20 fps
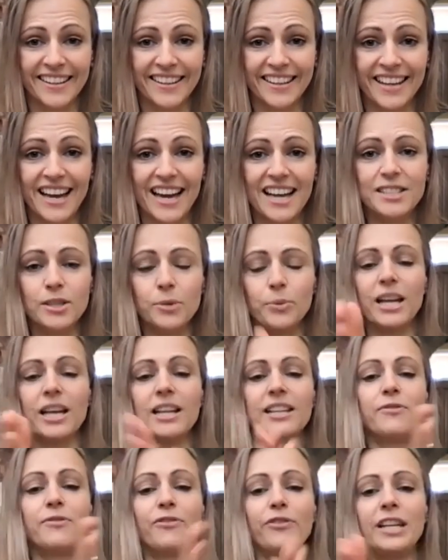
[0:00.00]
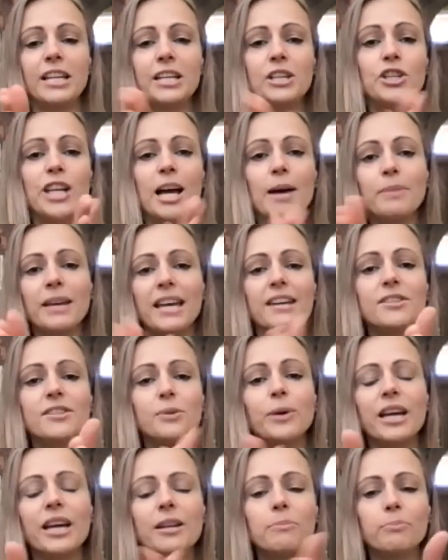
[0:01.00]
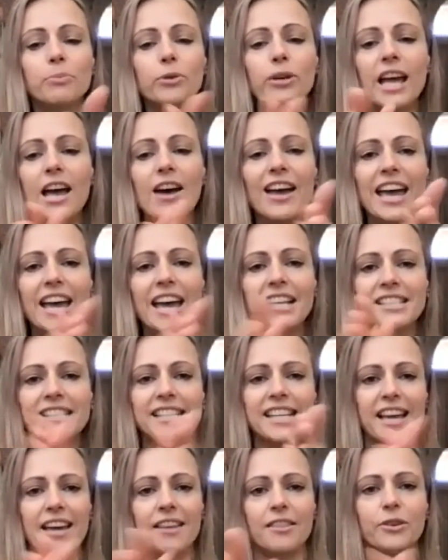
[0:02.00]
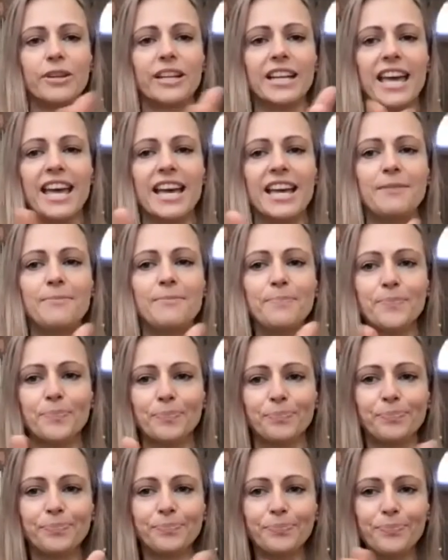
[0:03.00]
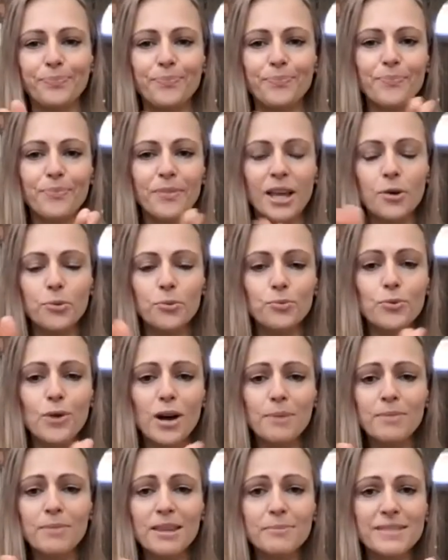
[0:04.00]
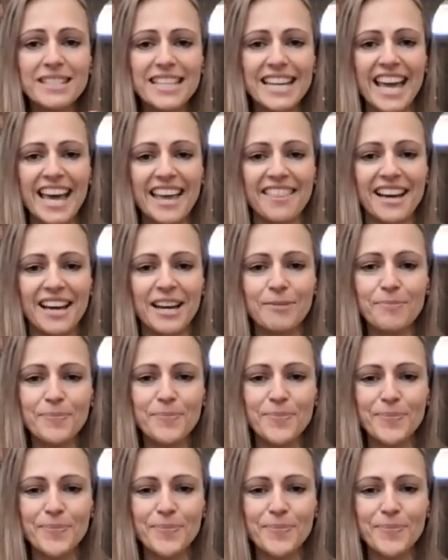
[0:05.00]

Okay, so we're going to finish up here. So we're going to bring our hands together again, rub them together.